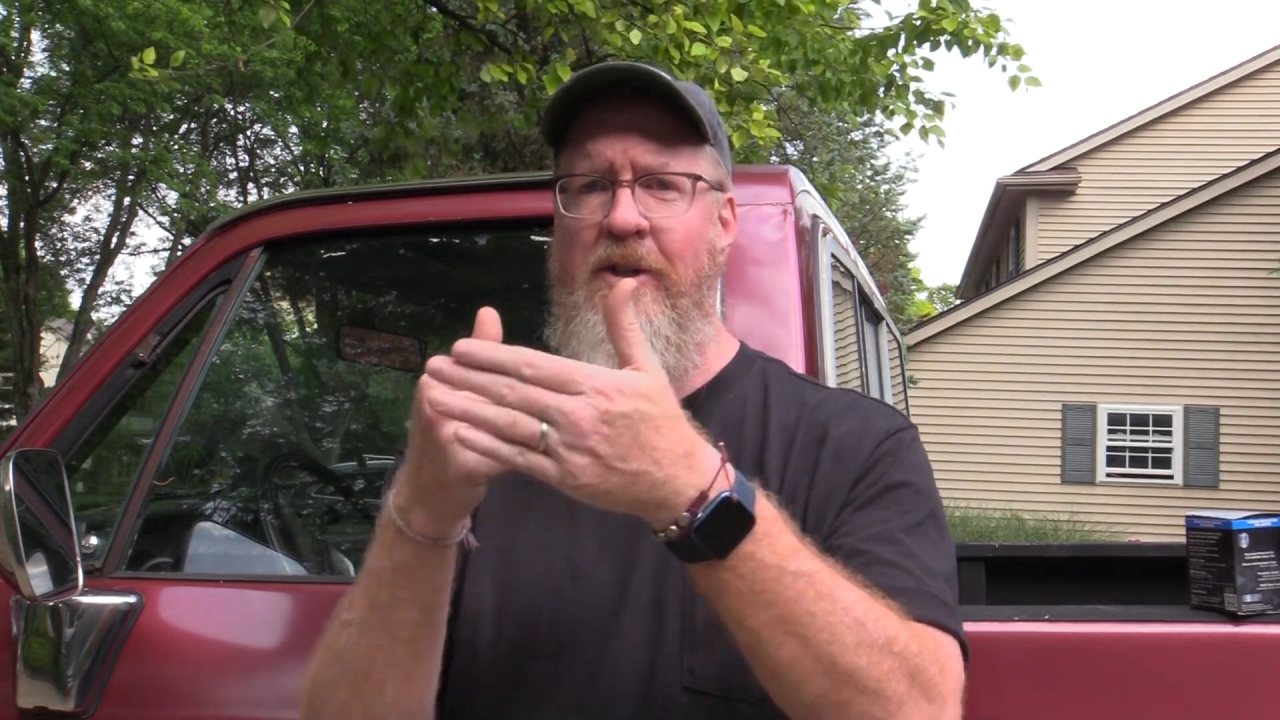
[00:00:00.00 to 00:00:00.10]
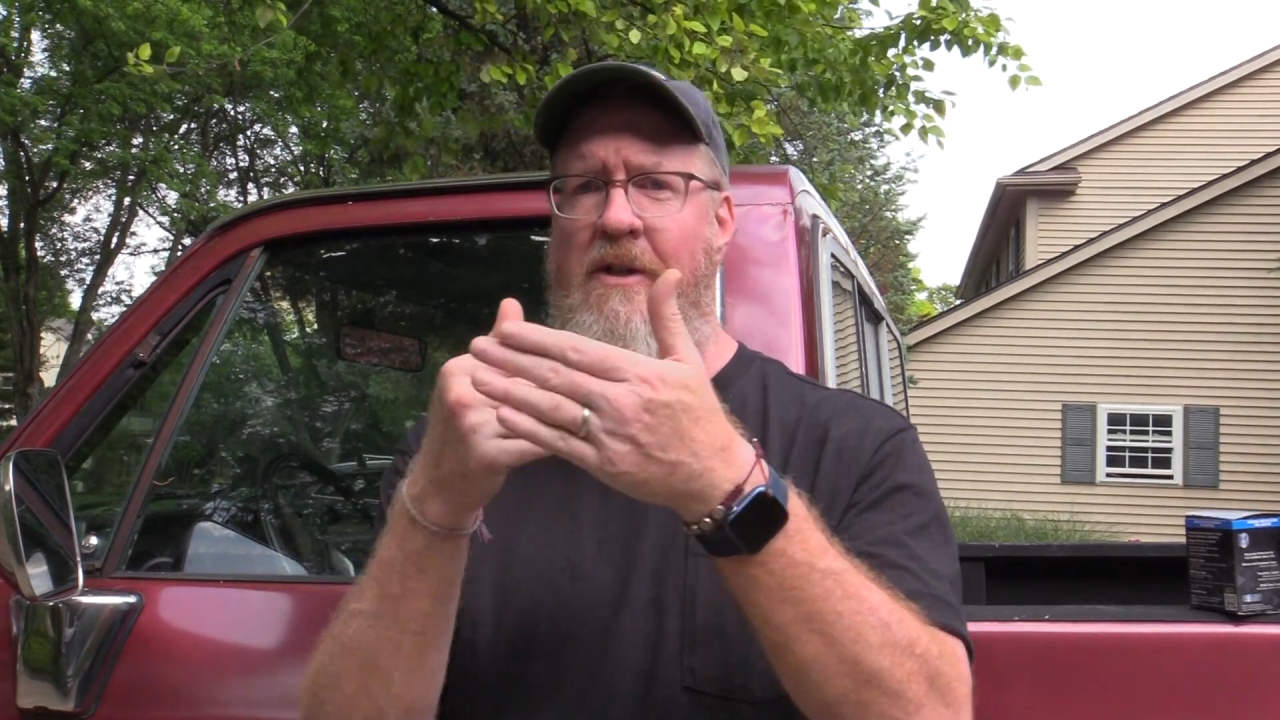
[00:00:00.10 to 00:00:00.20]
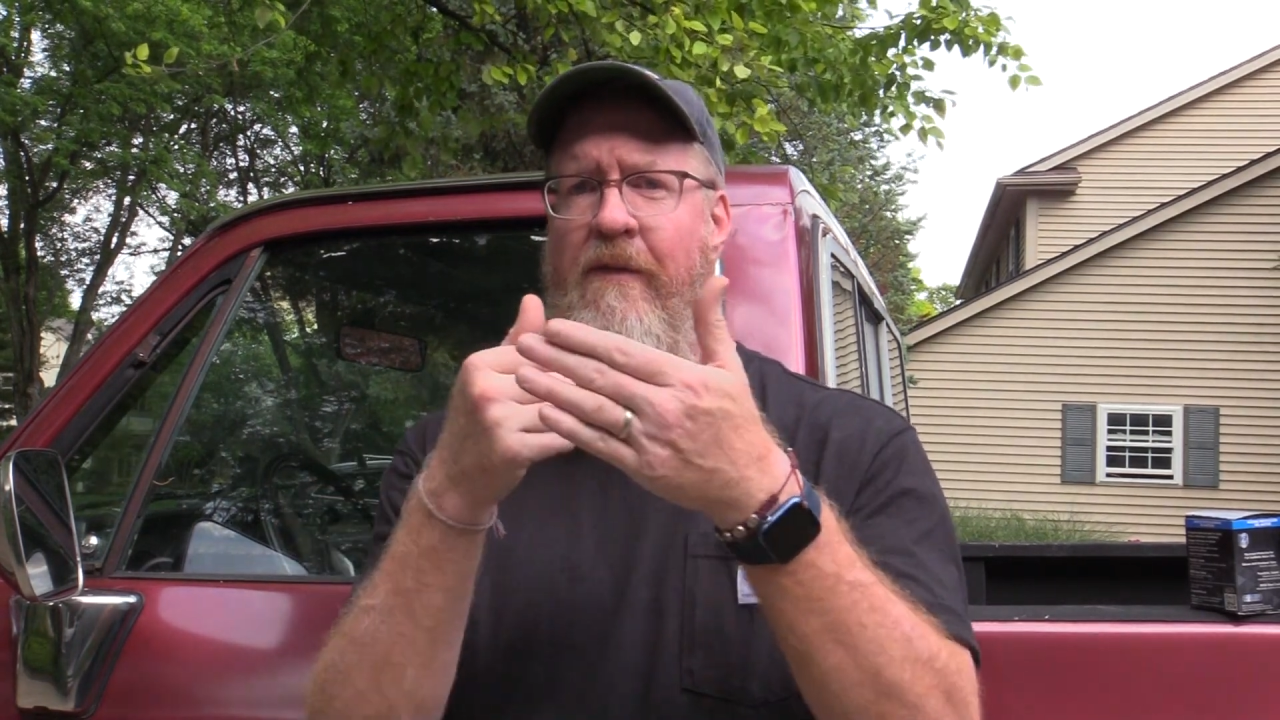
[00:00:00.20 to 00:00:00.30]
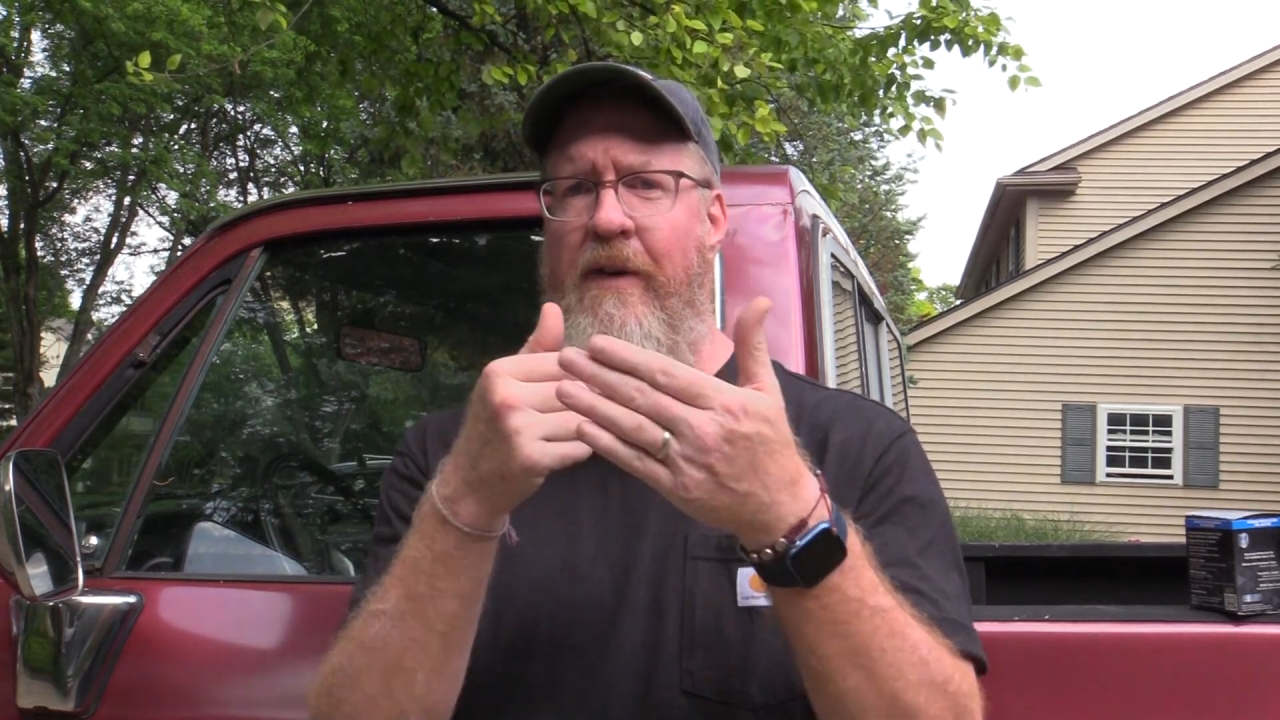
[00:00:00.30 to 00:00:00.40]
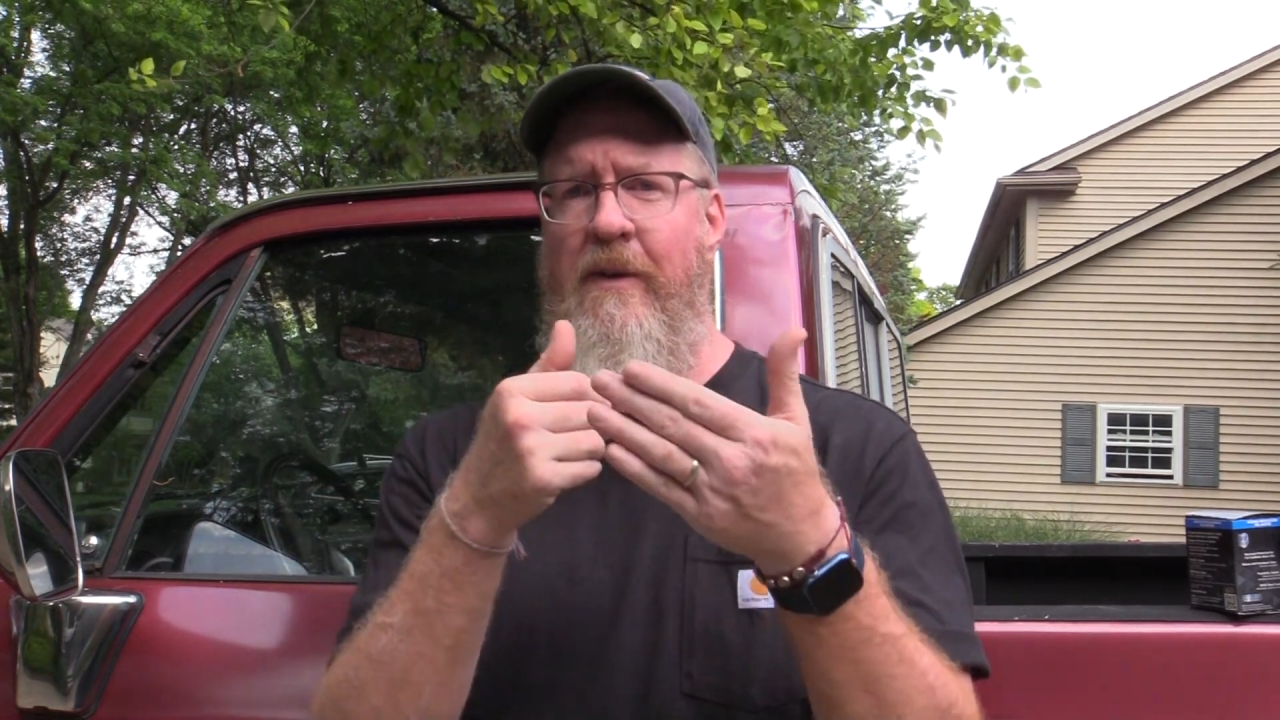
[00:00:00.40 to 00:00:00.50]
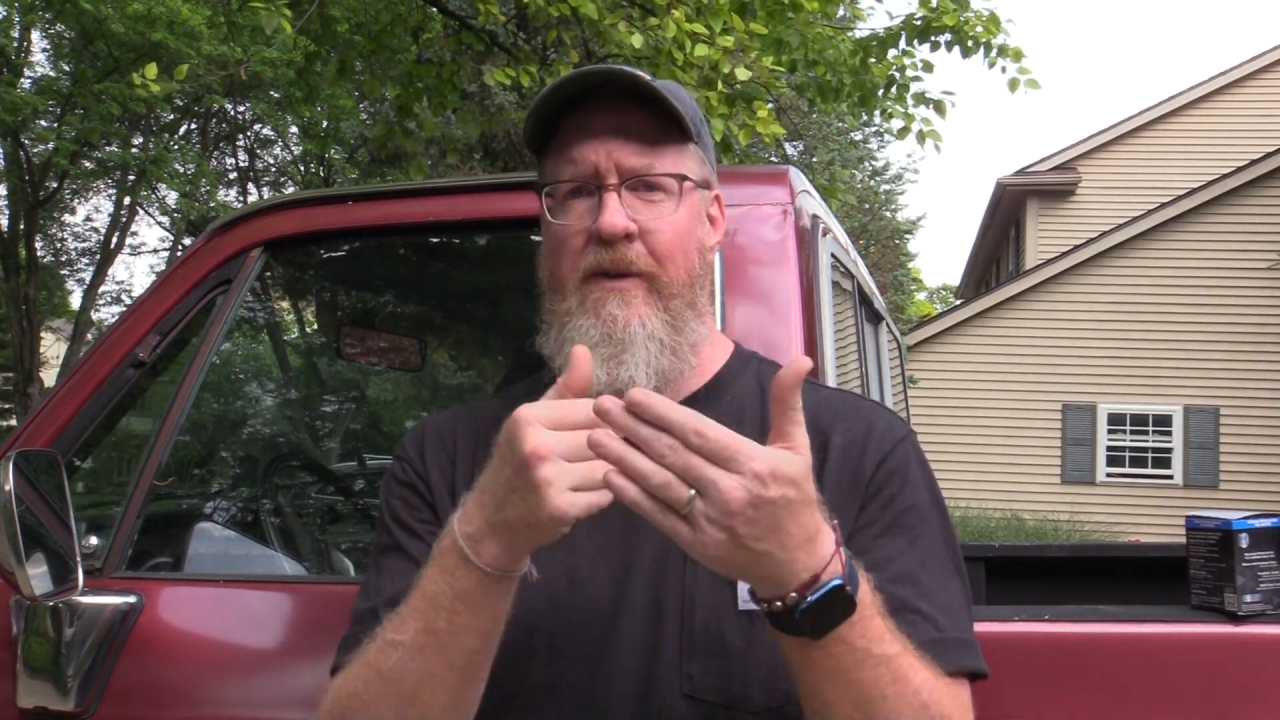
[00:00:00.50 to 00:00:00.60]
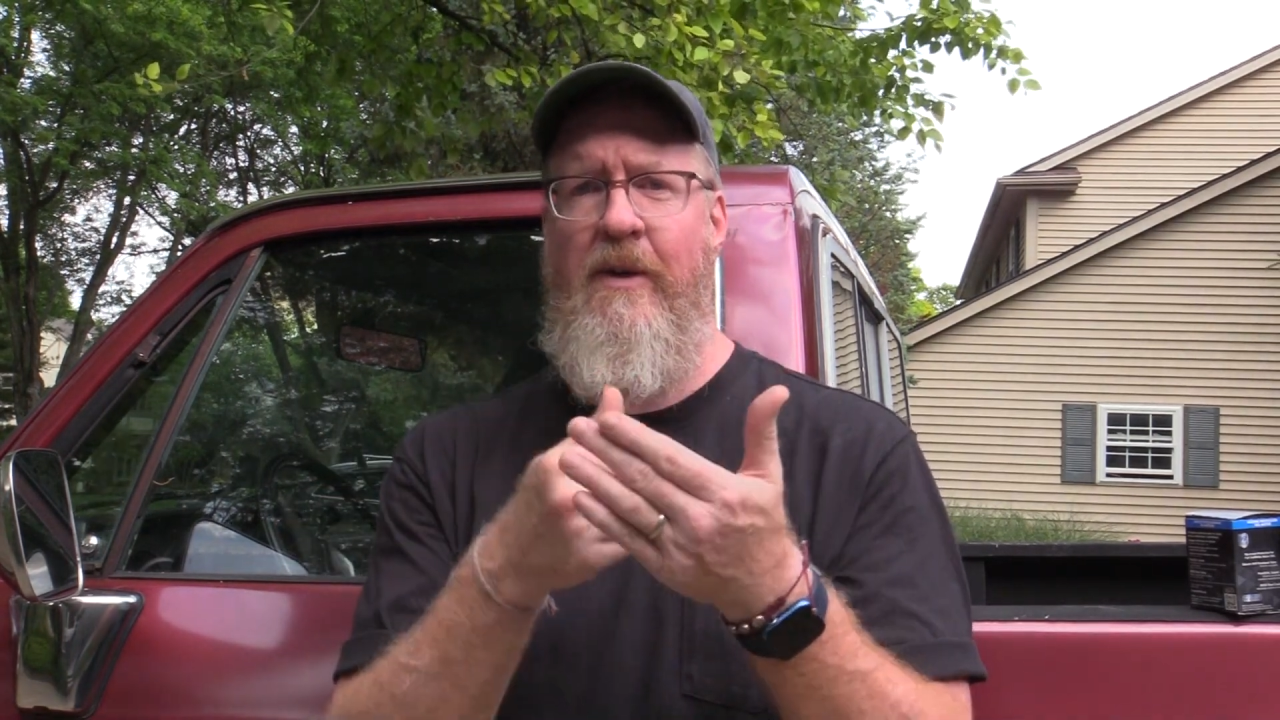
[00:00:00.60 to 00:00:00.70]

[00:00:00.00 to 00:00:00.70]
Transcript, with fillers: on your phone.